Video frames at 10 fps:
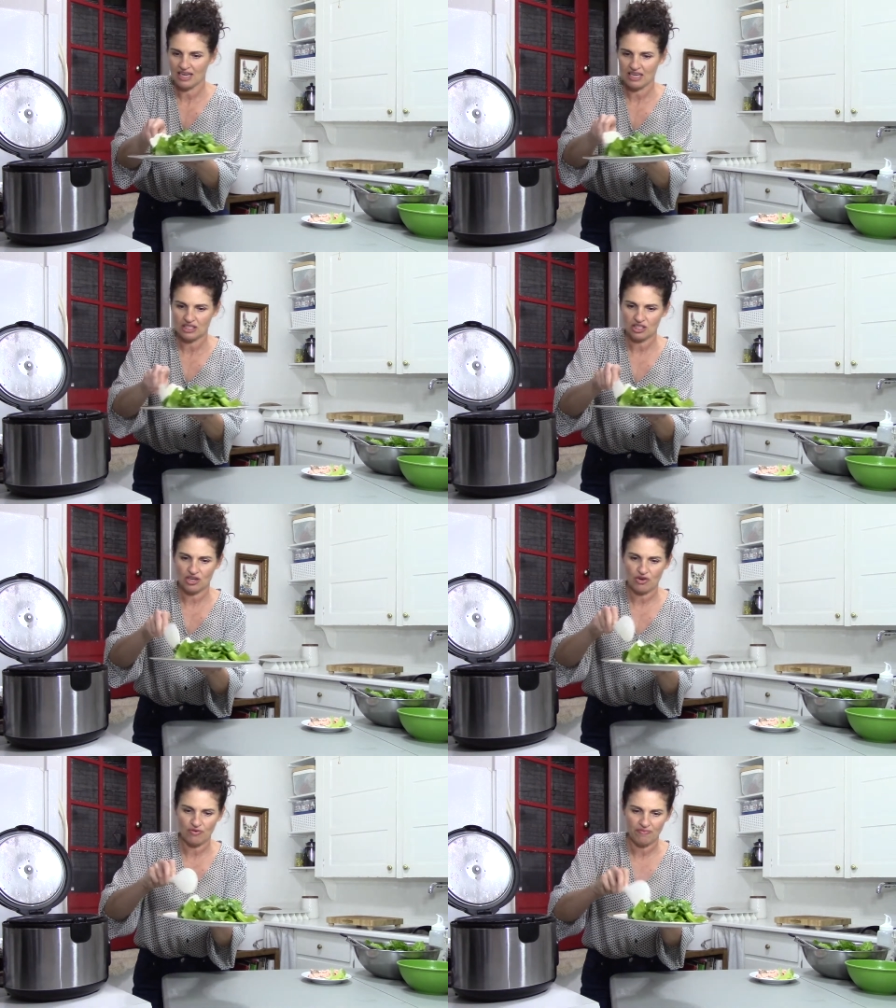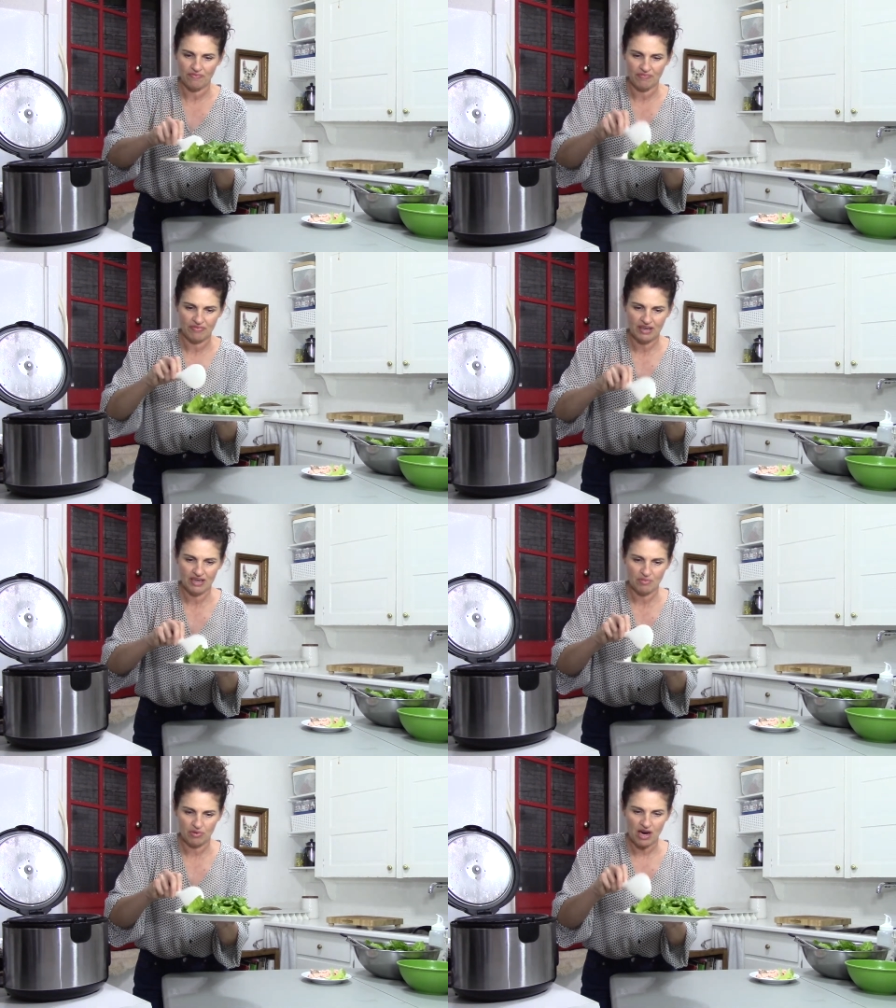So
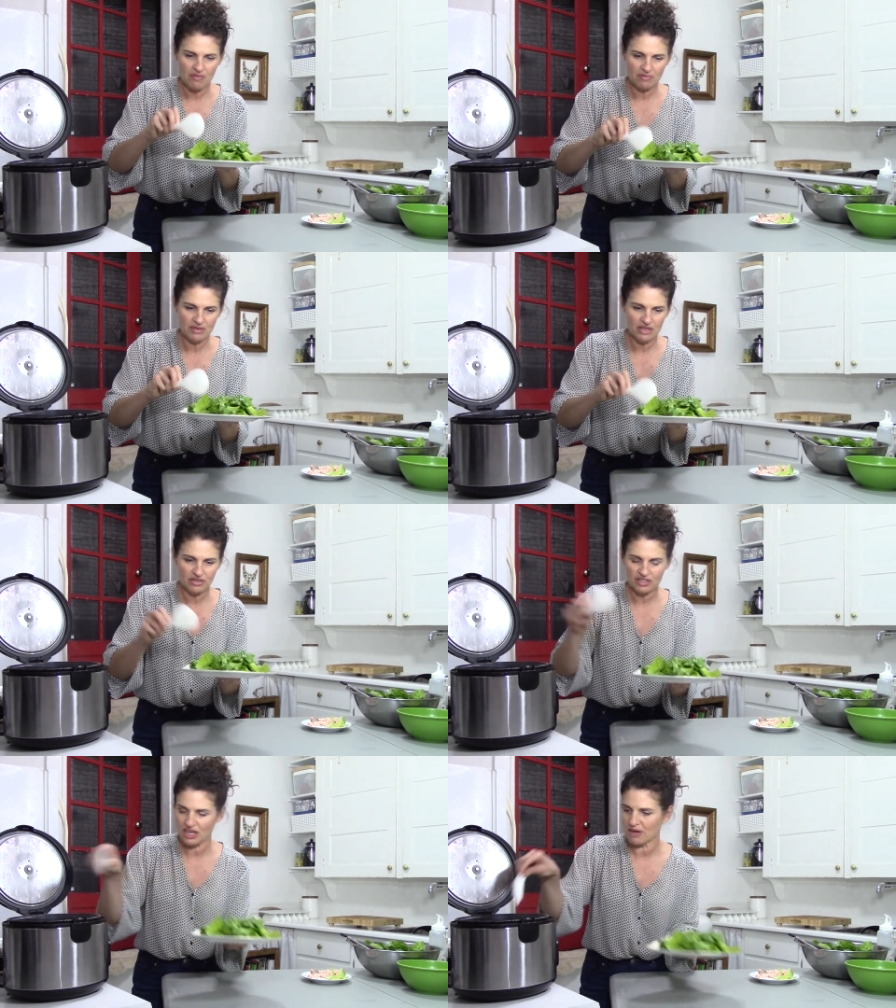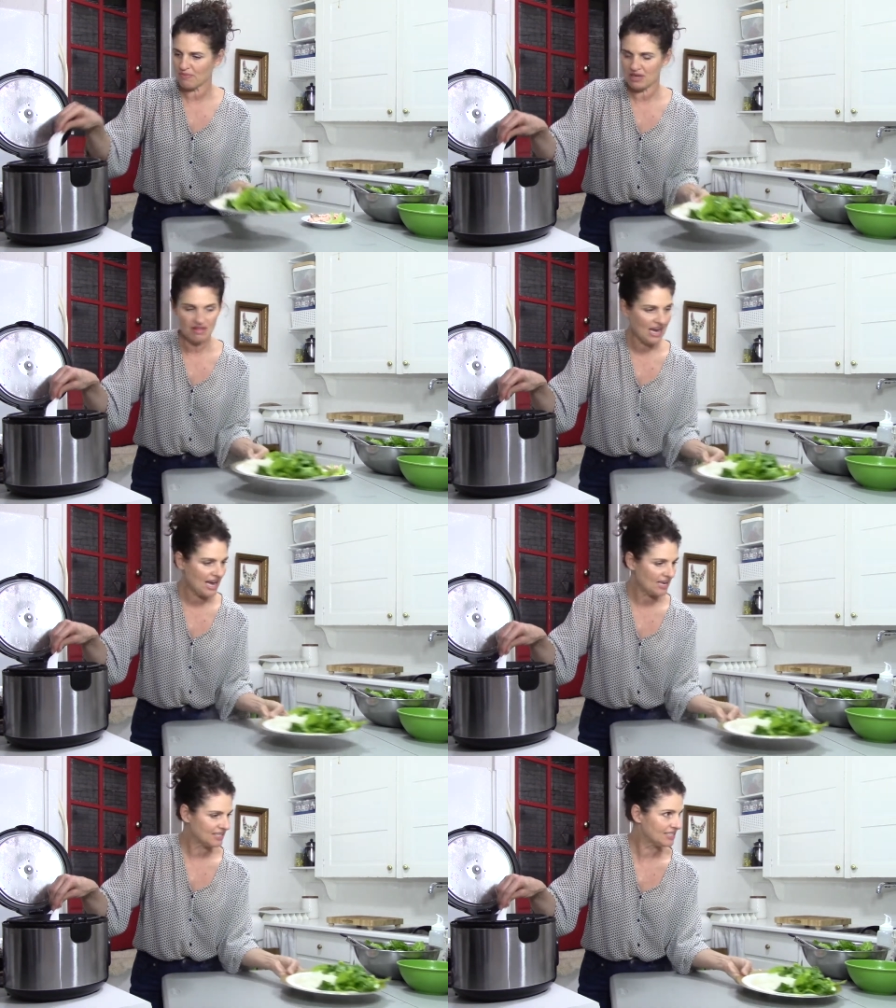problem here is going to be
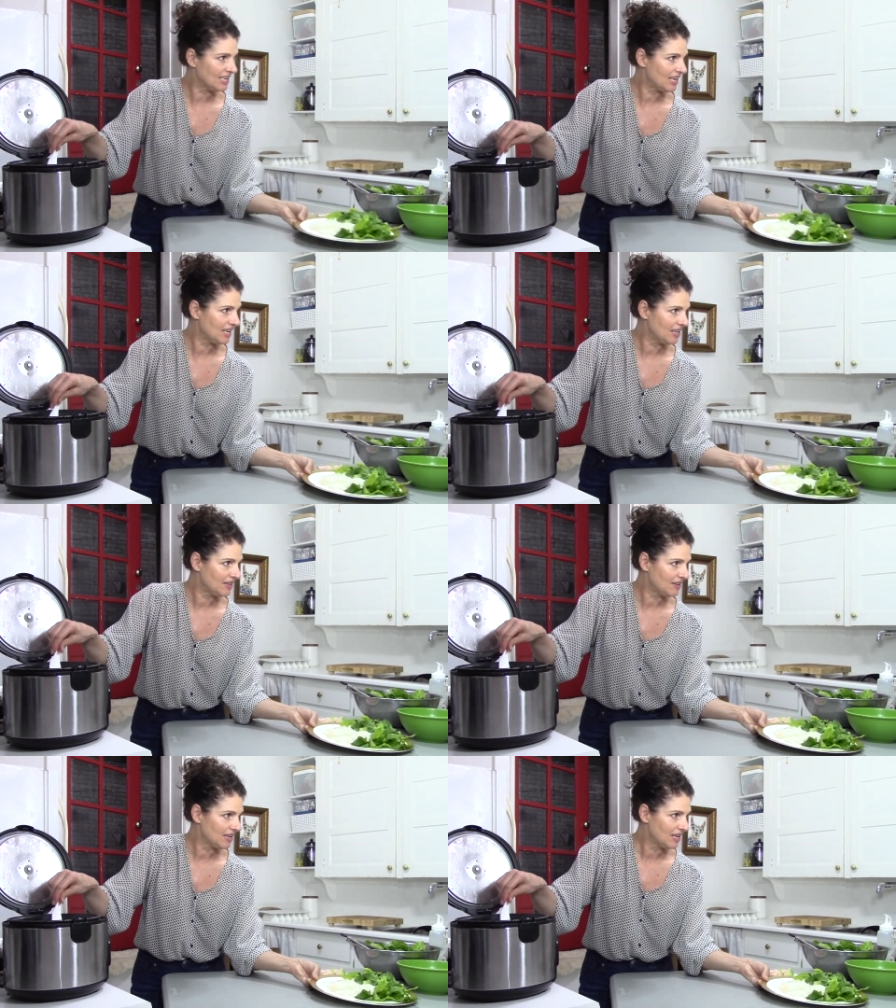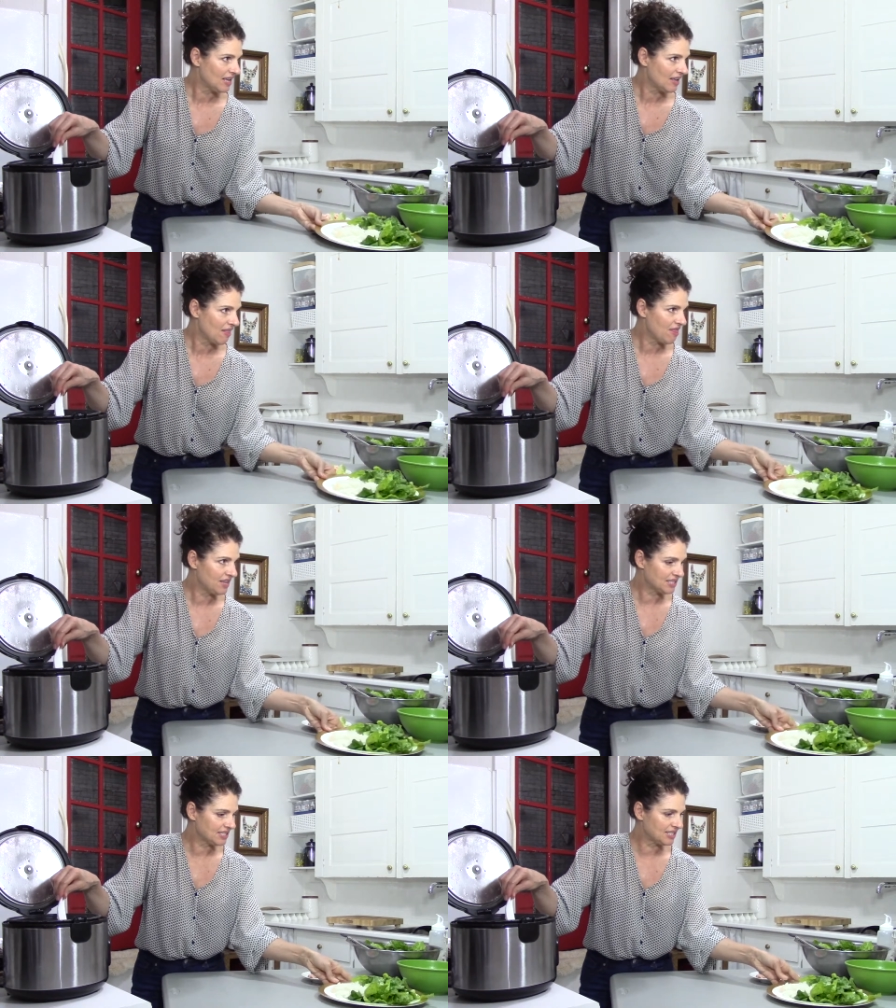that
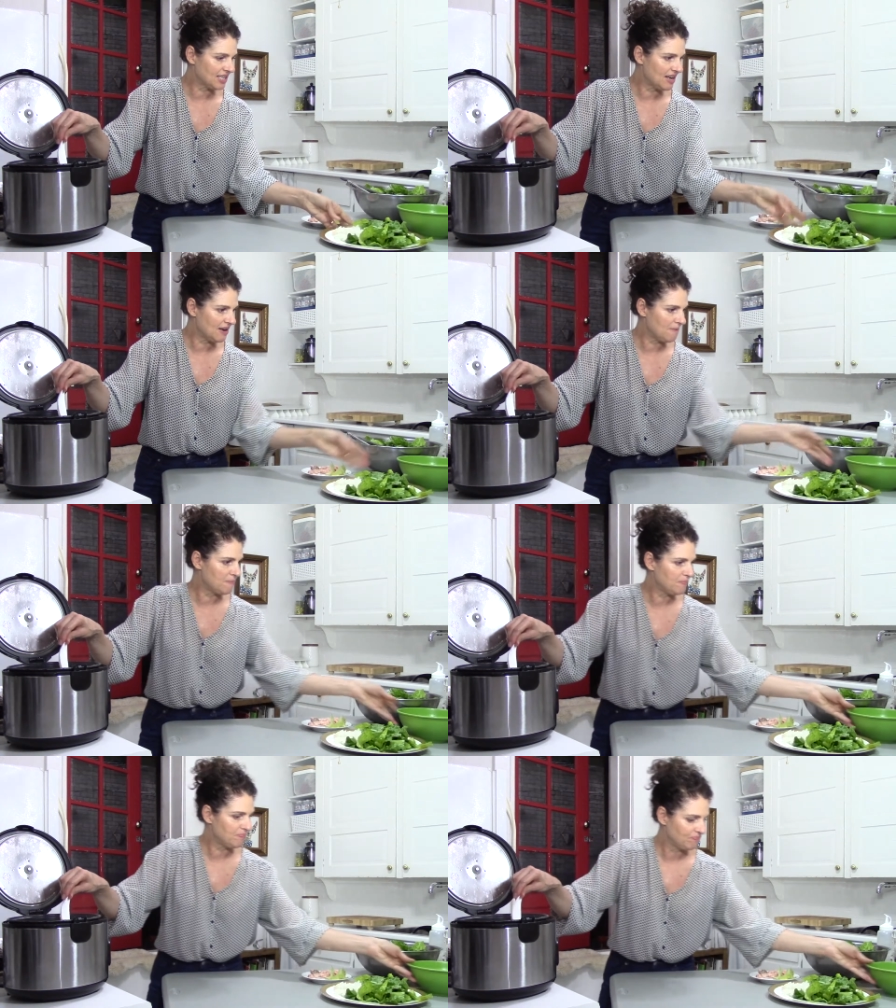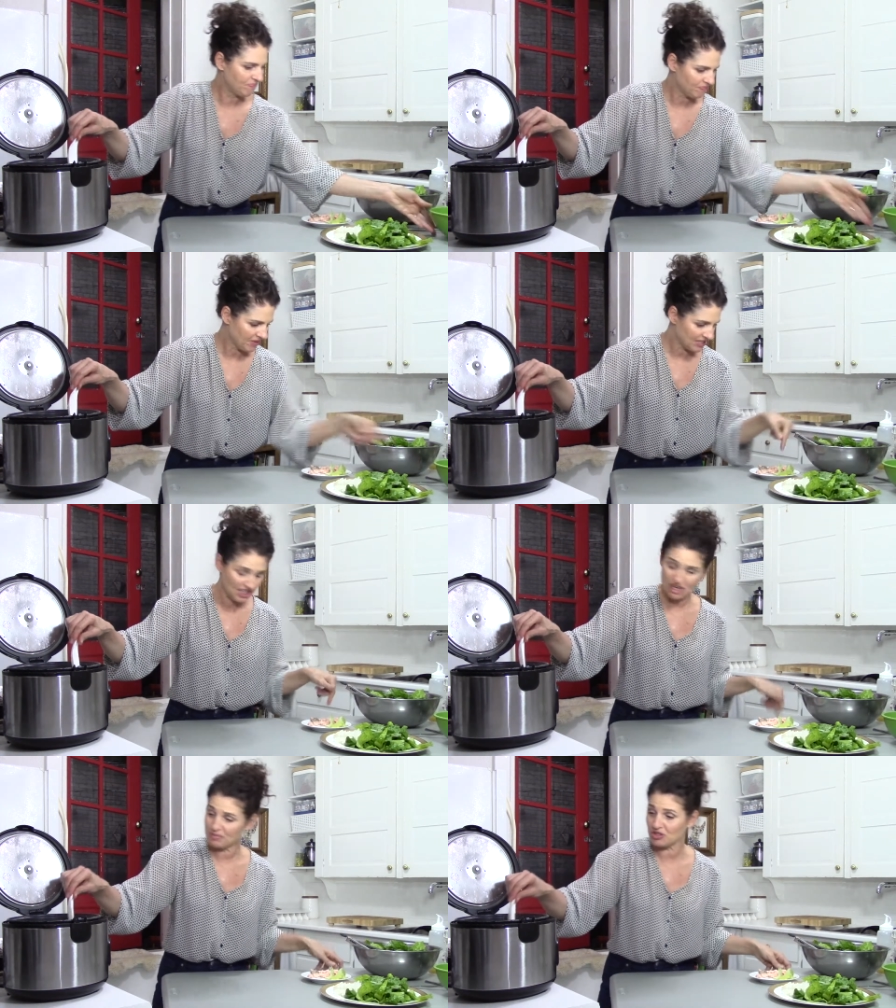this is
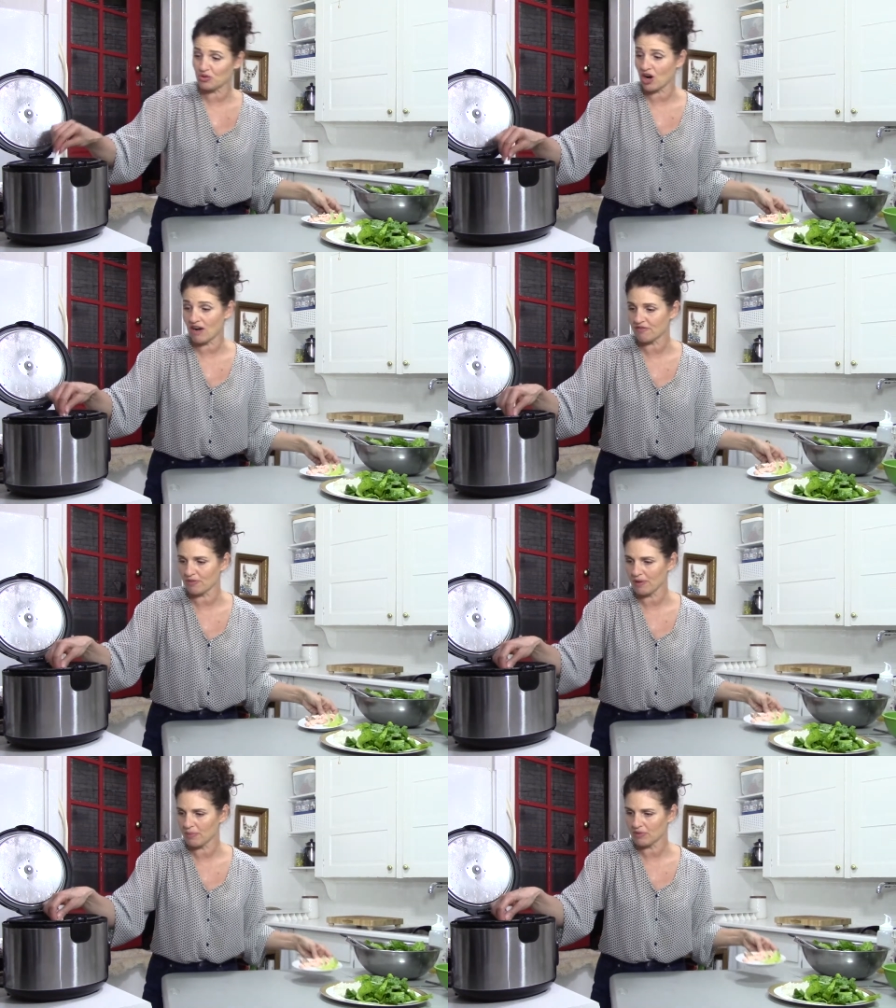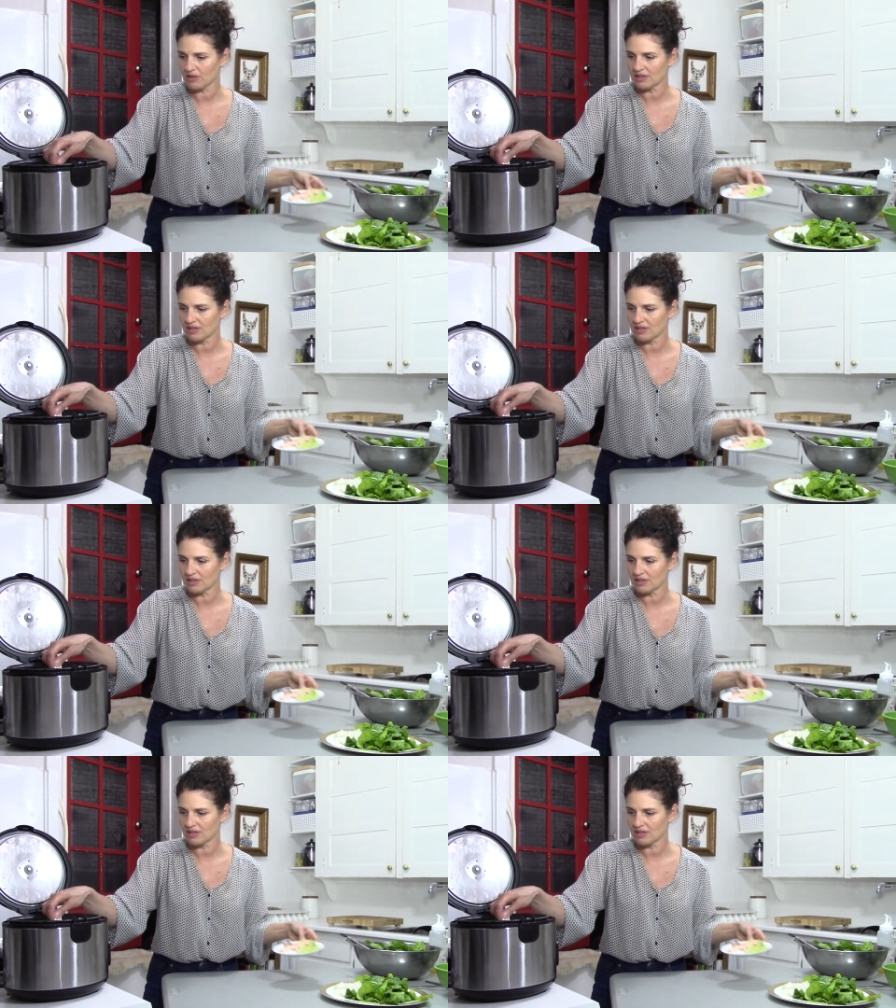going to be too hot for Mabel.